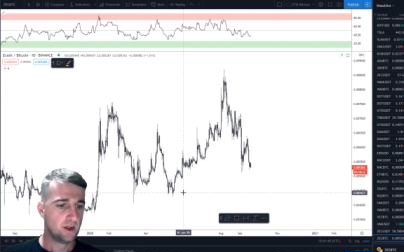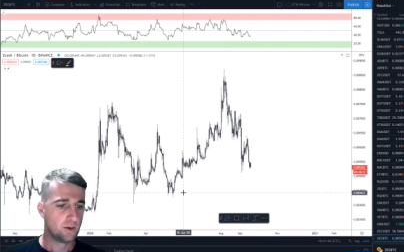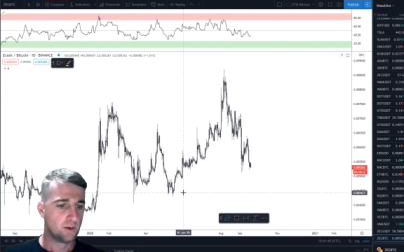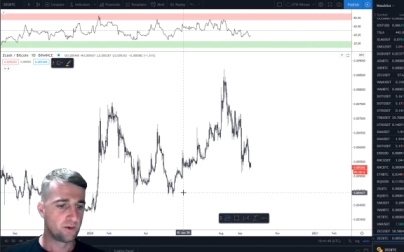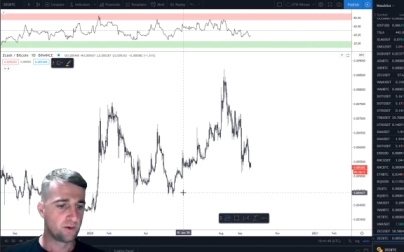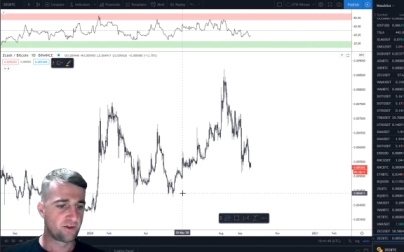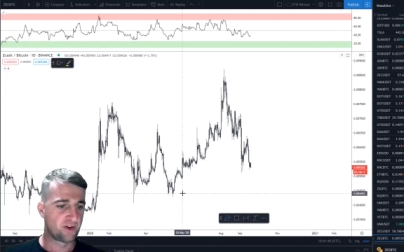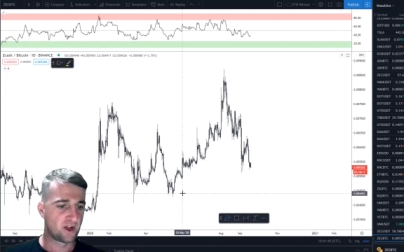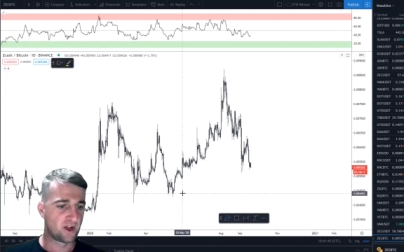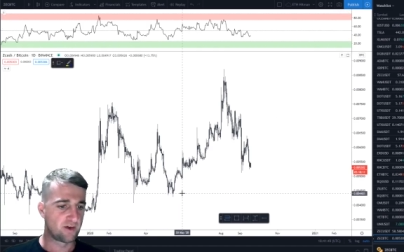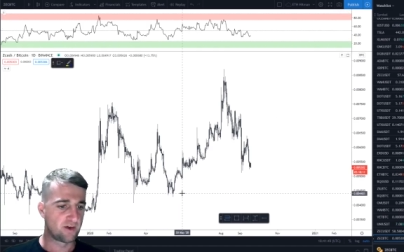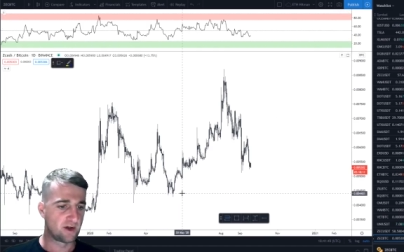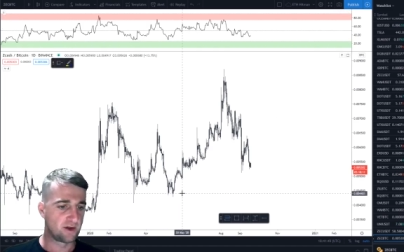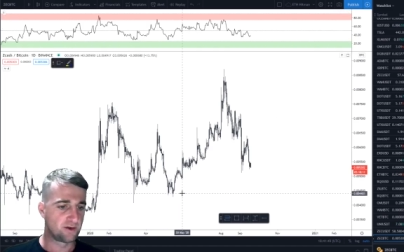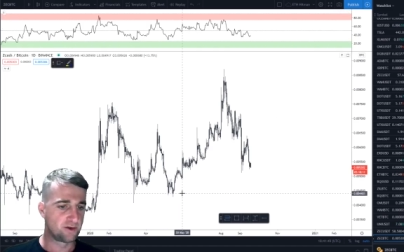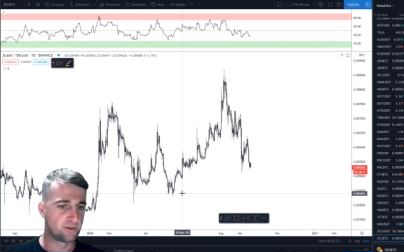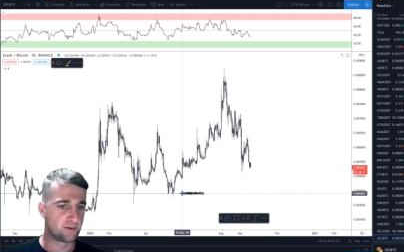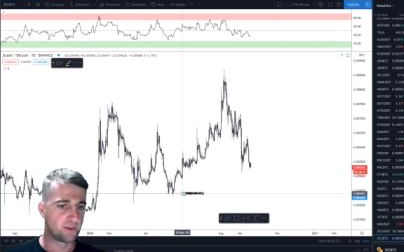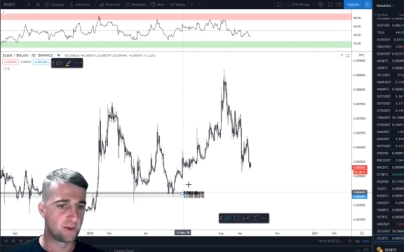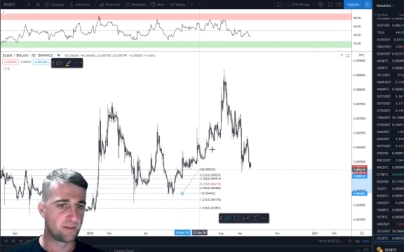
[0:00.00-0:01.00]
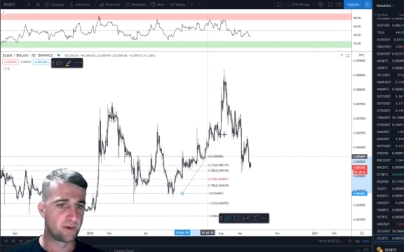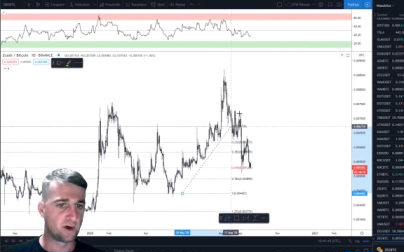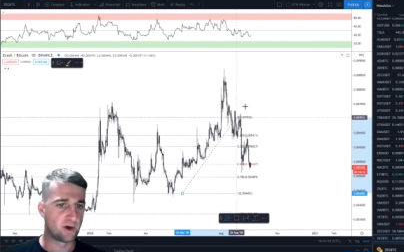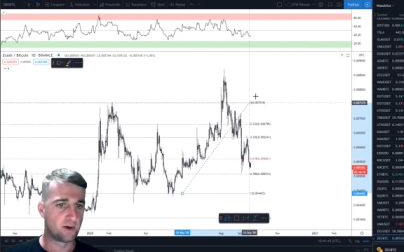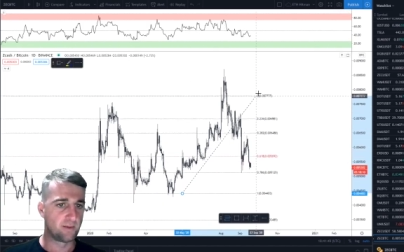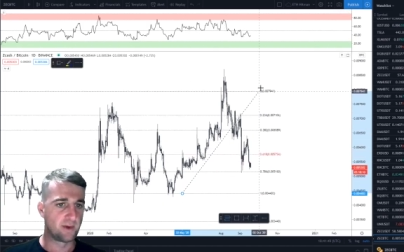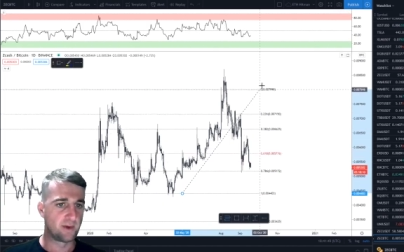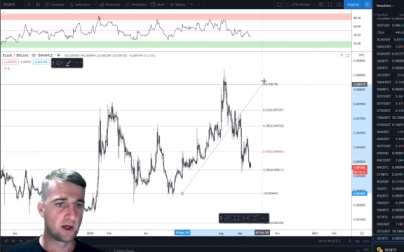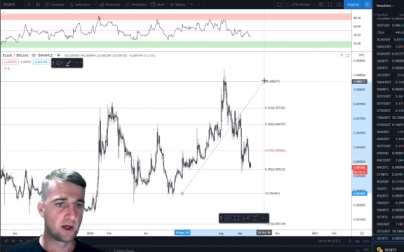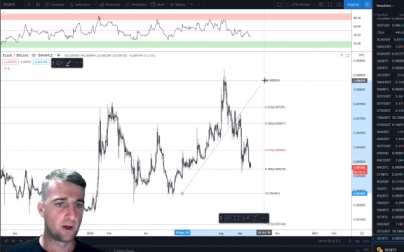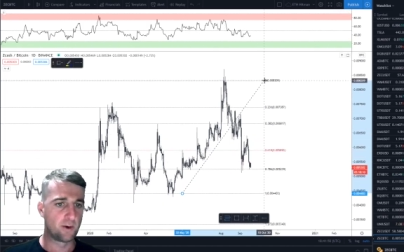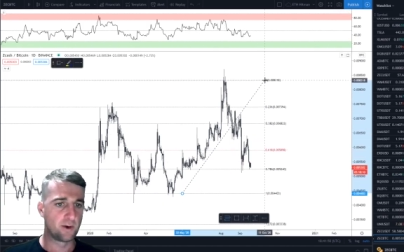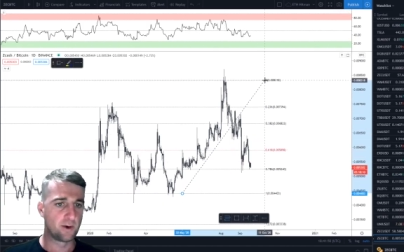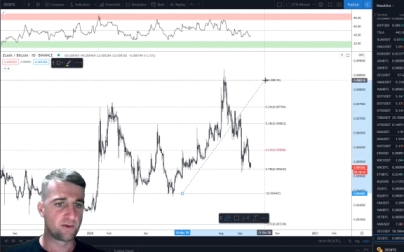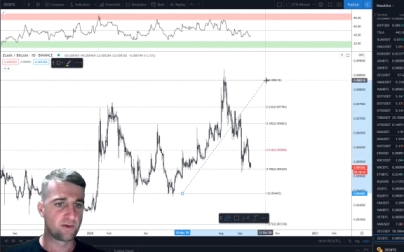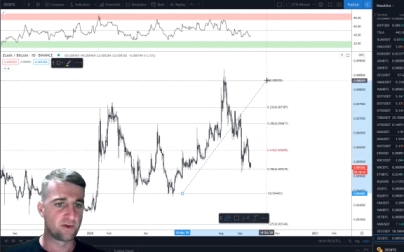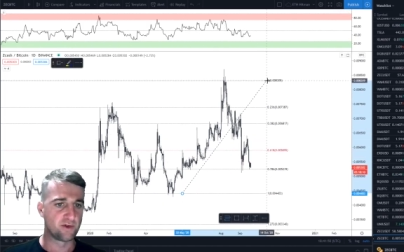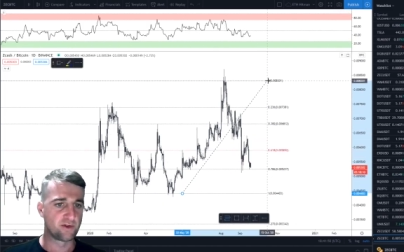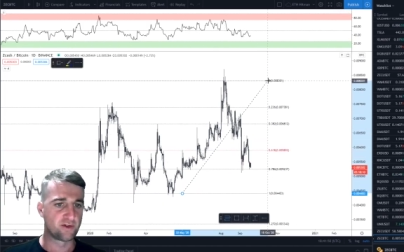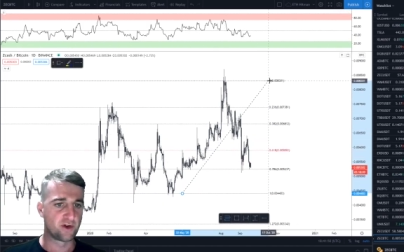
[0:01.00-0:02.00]
we'll take that double bottom there, all up
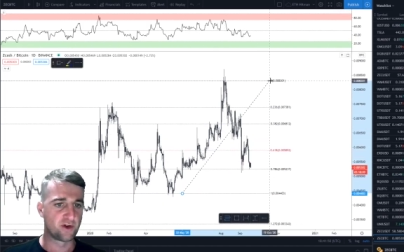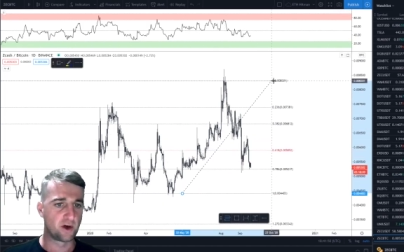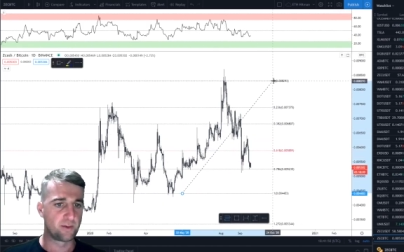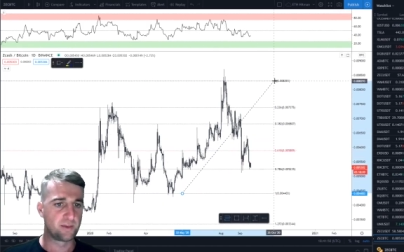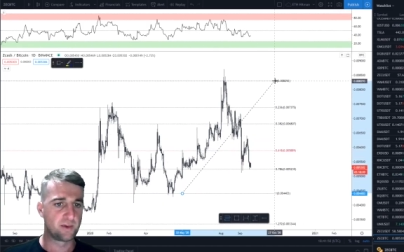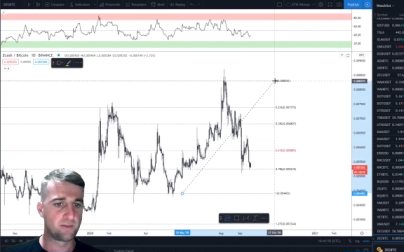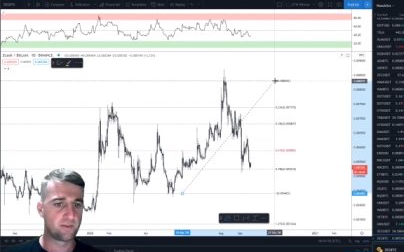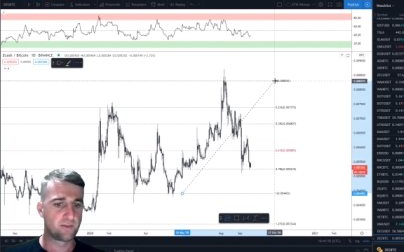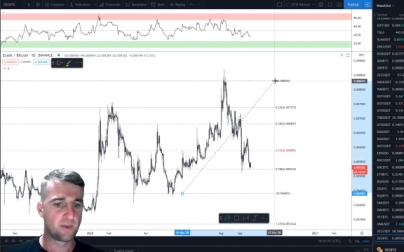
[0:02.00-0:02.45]
to the top.